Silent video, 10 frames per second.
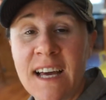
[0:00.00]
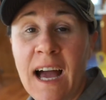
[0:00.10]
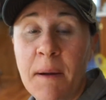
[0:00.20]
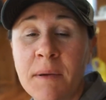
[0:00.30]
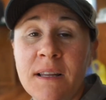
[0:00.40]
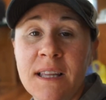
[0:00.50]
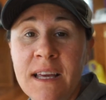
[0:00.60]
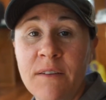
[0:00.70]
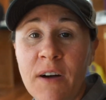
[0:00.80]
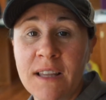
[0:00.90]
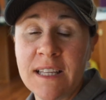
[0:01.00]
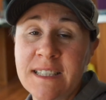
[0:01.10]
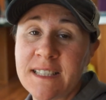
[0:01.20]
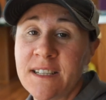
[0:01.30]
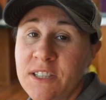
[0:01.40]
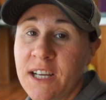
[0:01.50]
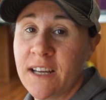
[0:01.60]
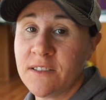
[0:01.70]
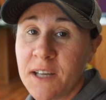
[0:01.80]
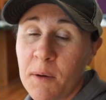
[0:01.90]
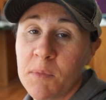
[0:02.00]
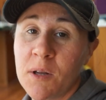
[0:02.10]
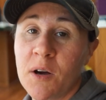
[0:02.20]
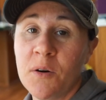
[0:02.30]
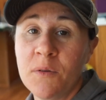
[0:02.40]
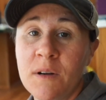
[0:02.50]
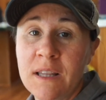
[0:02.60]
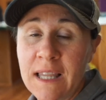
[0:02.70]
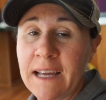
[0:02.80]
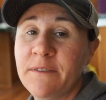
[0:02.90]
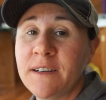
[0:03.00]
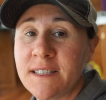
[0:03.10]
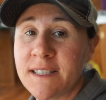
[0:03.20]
I'm gonna leave a link to their channel down below. Life at